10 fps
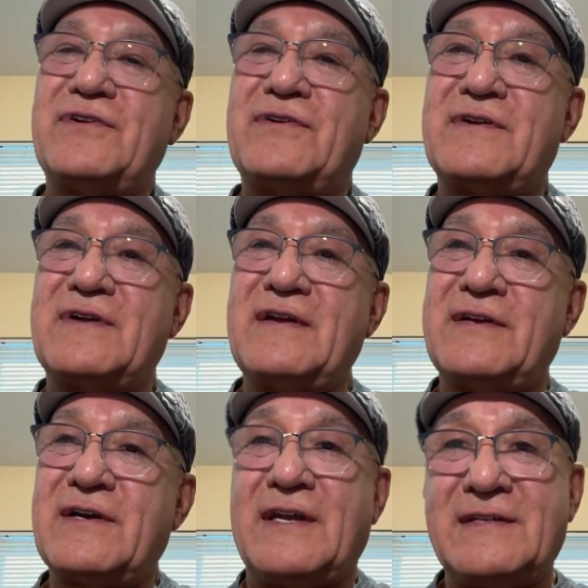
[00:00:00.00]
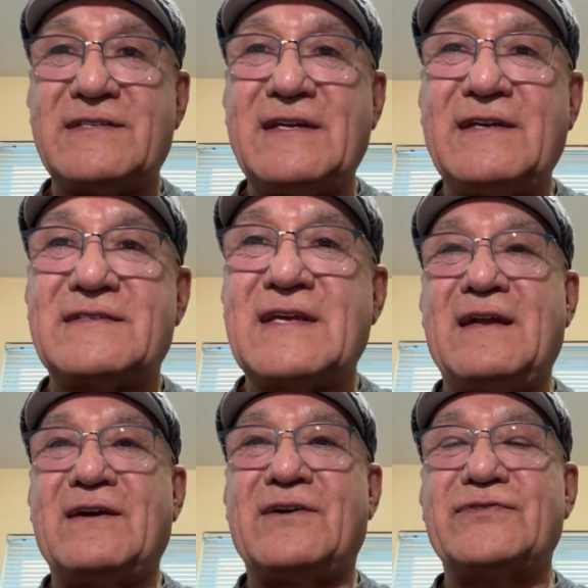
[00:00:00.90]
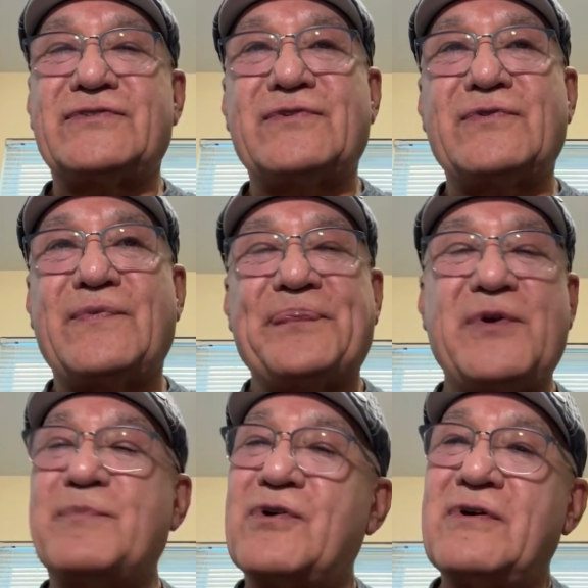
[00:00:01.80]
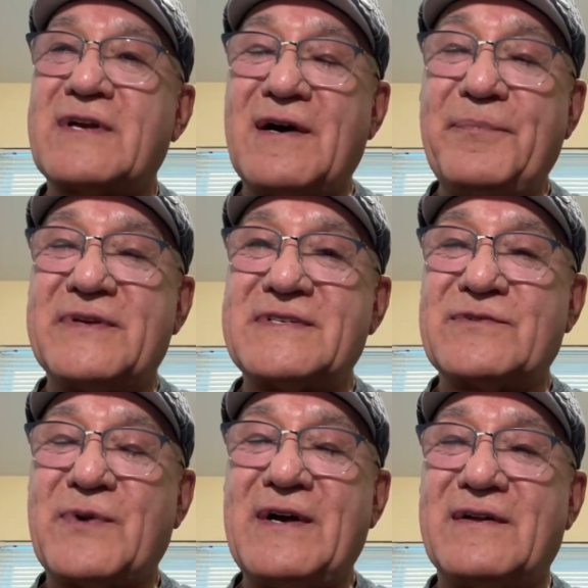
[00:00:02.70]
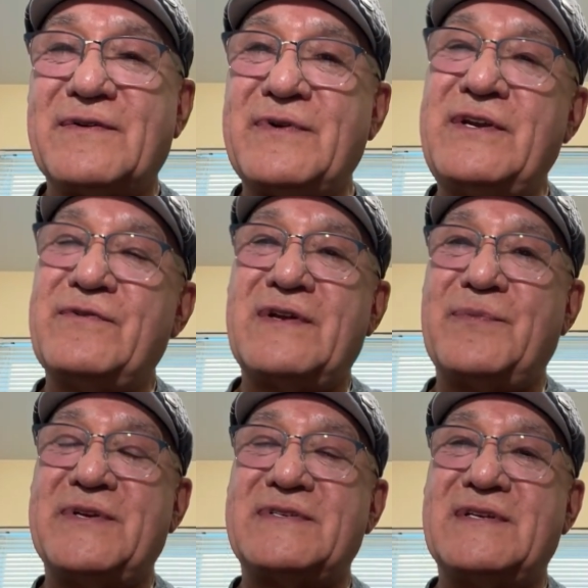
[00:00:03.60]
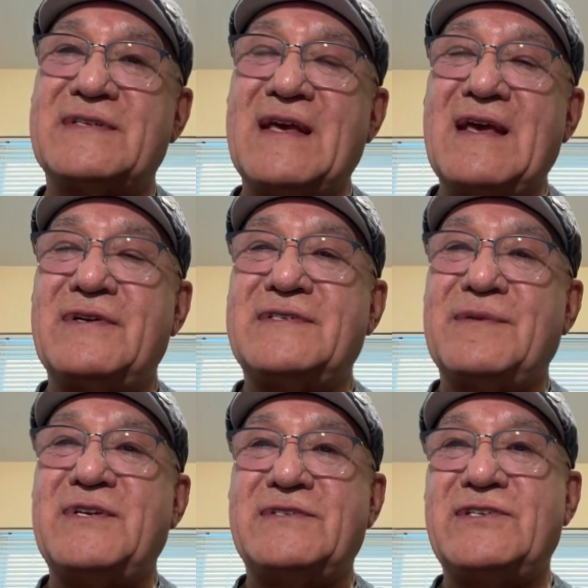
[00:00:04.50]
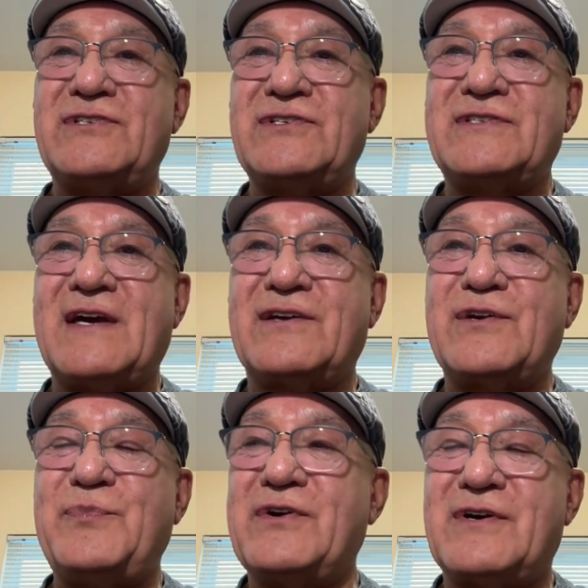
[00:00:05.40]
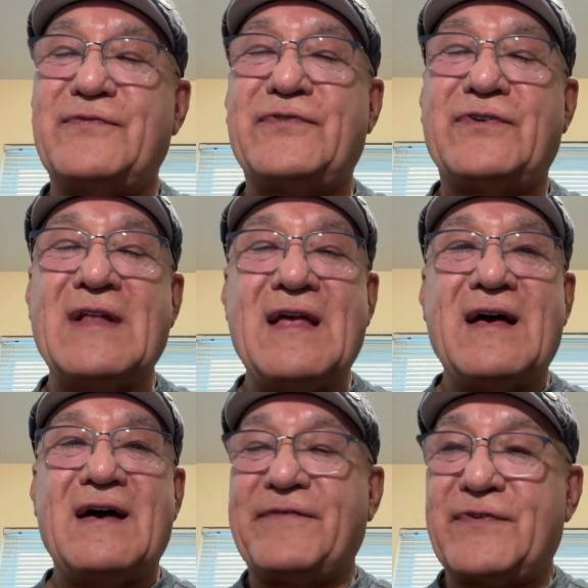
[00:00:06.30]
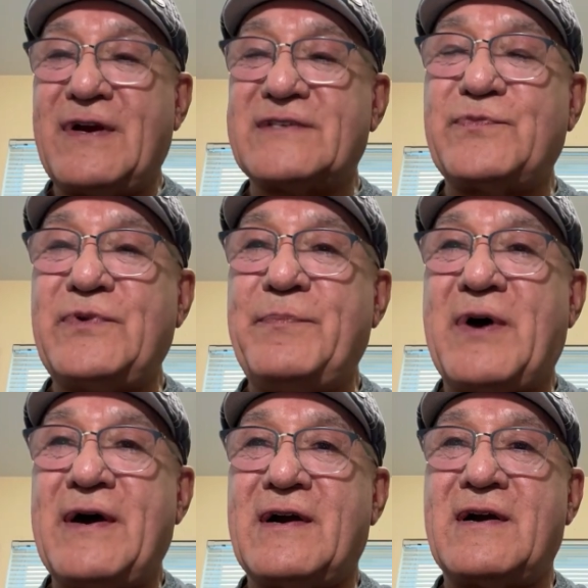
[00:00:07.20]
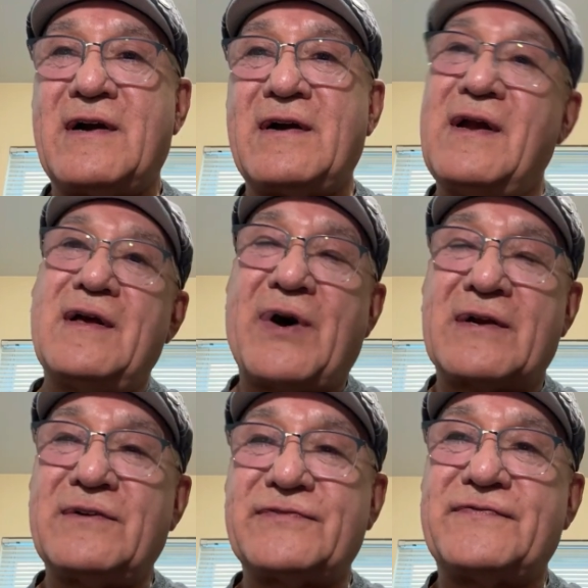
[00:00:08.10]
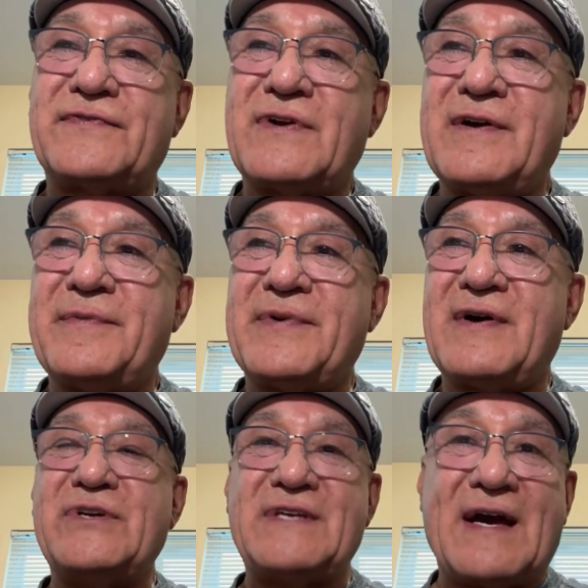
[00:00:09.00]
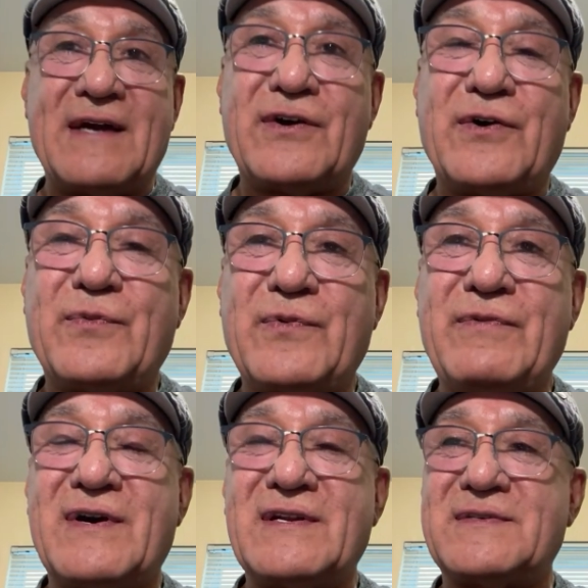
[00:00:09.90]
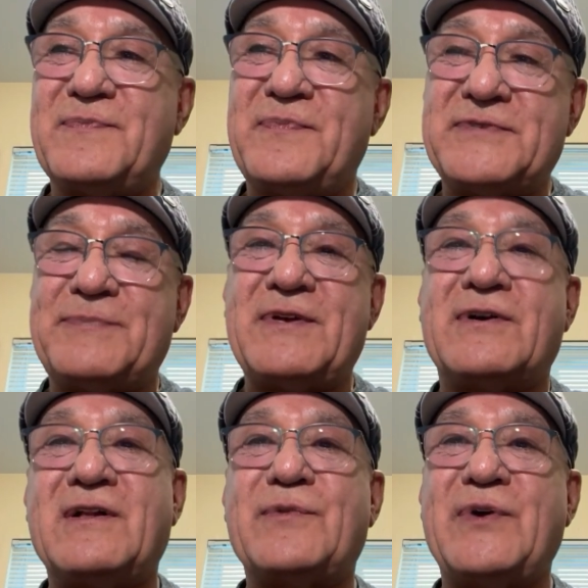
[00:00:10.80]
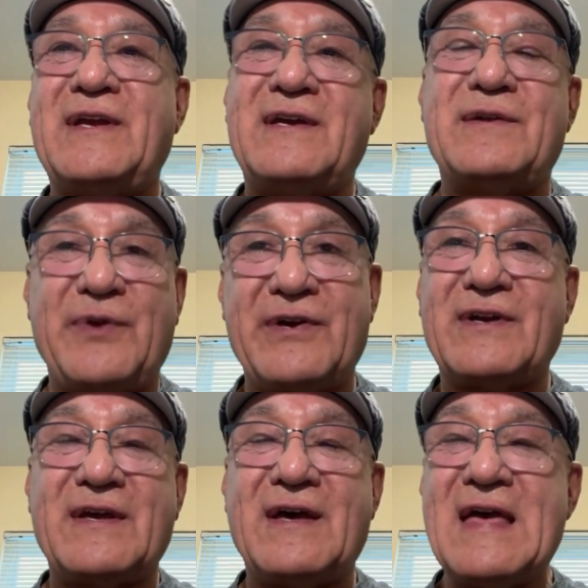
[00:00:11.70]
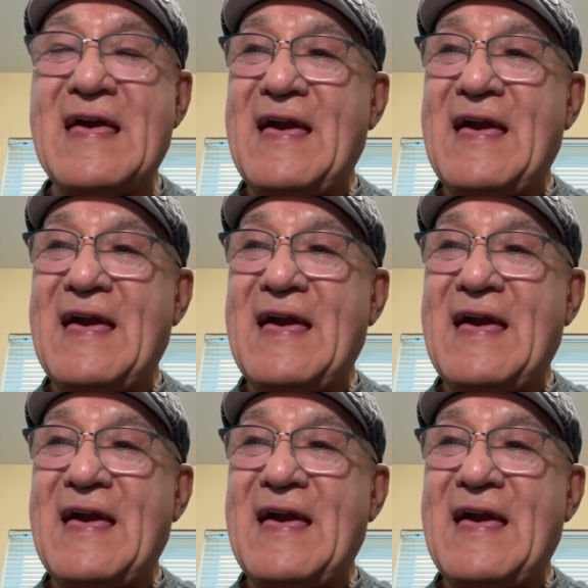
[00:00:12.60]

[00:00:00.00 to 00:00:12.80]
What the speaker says: your gut instincts and also your moral compass as well when you run a business. There are some decisions that could be harmful. Like for us, we buy our bottles from Boise, Idaho. We want to spend all our money in America.